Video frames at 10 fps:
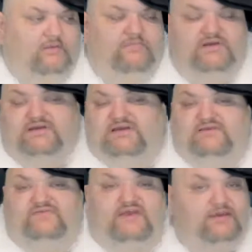
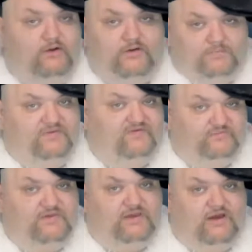because they know they
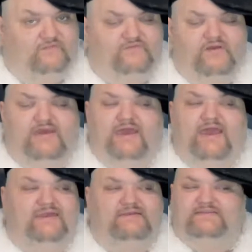pissed me off.
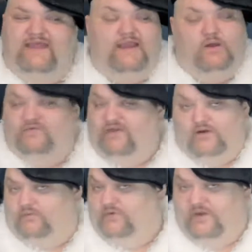And they don't
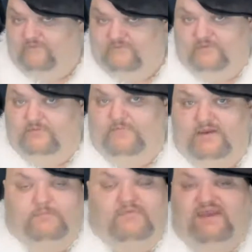never
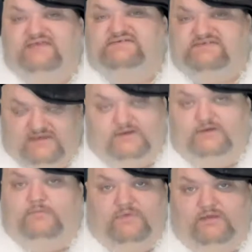admit it, but they
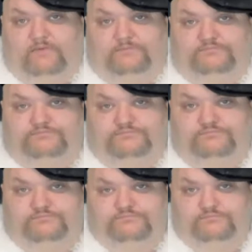scared of me.
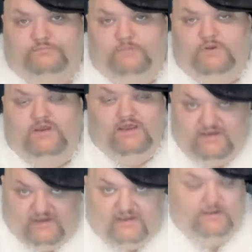
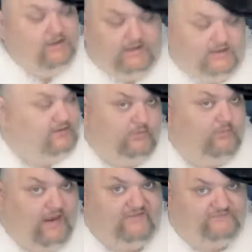And they
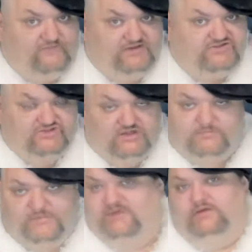rightfully
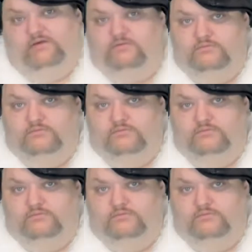should be.